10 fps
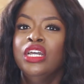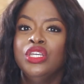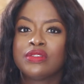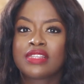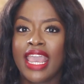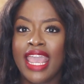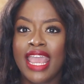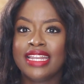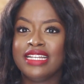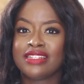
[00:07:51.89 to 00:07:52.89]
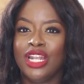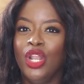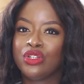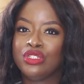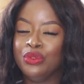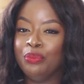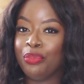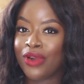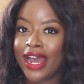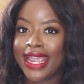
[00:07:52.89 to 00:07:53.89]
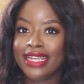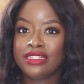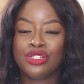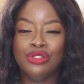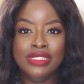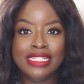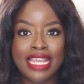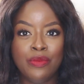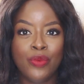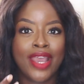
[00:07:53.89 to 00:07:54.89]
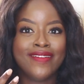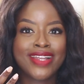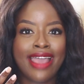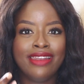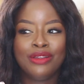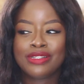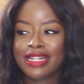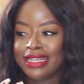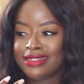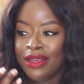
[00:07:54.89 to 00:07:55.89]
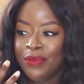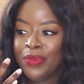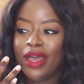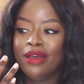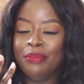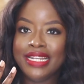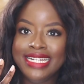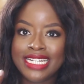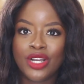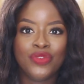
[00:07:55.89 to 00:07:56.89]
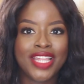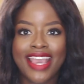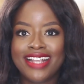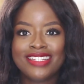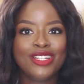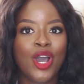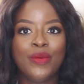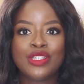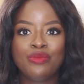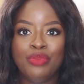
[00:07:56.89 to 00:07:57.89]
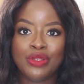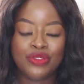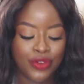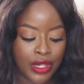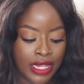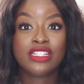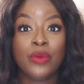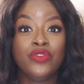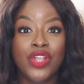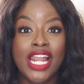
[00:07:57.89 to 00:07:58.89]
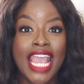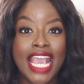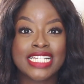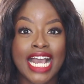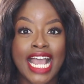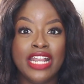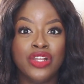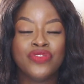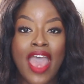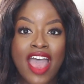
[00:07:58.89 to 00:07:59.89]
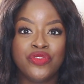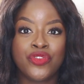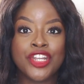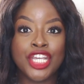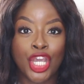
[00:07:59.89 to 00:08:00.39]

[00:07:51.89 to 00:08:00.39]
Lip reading: your skin. It doesn't look too bright, too deep, where it kind of looks like it's bleeding over the edge. No, it's just beautiful. So it really is that kind of every